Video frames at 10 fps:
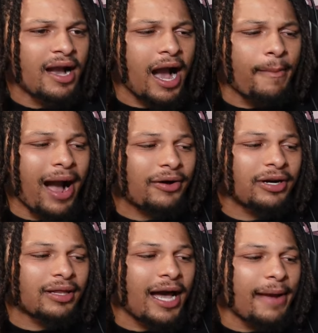I'm not
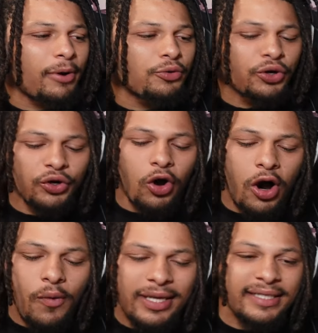gonna lie, bro. You can
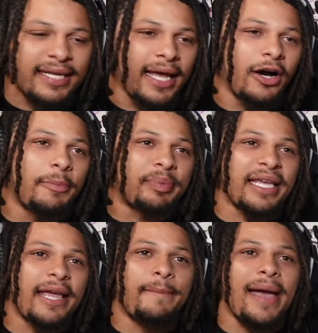always tell a
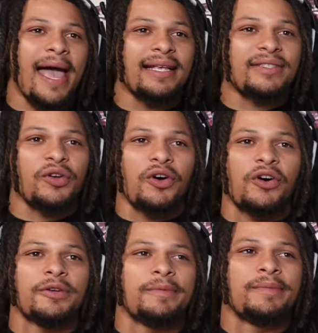Pete and Bas
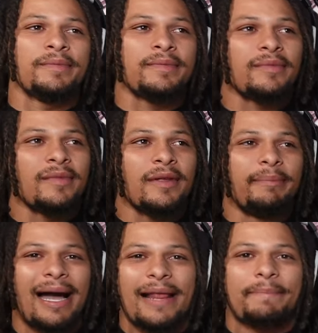song
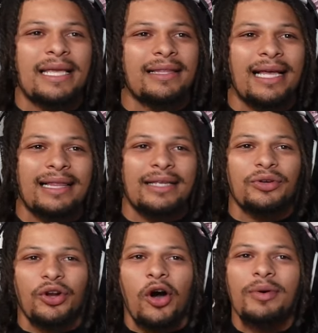by the beat. Like, like you
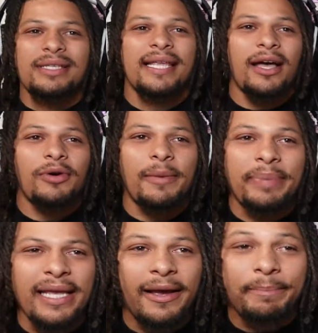can always tell what a
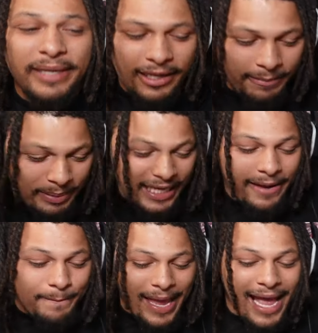beat a beat a Pete
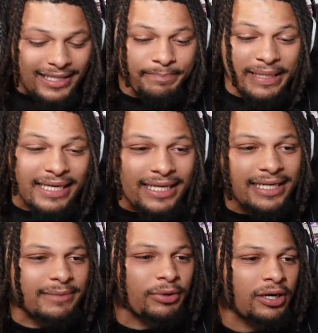and Bas beat
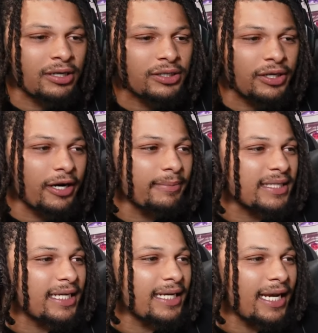is, bro. You know what I'm
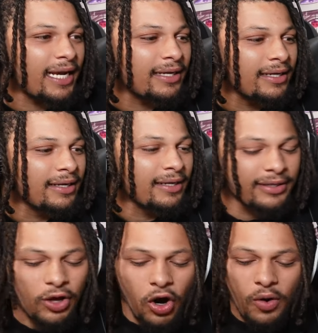saying, gang?
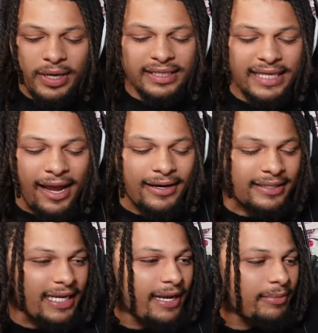They always sound the
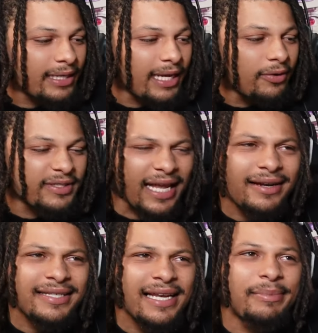same. Like they don't sound
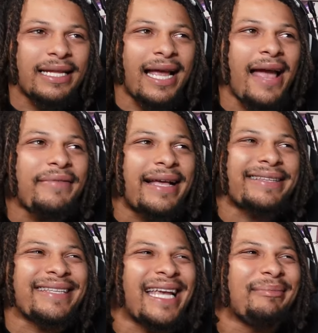the same, but they have that
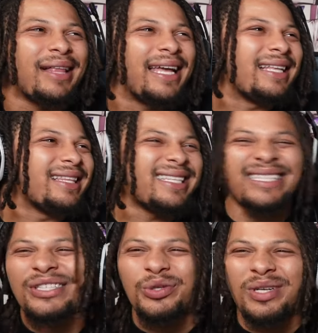same like
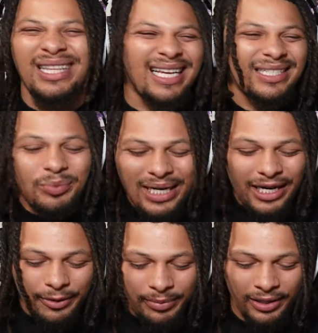listen to it. Like it's
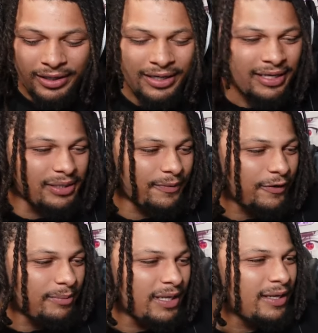weird, bro. You
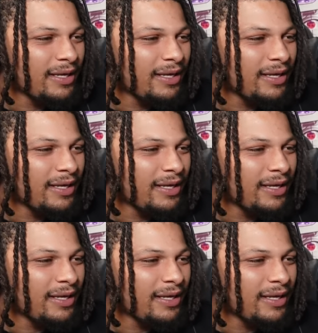feel me?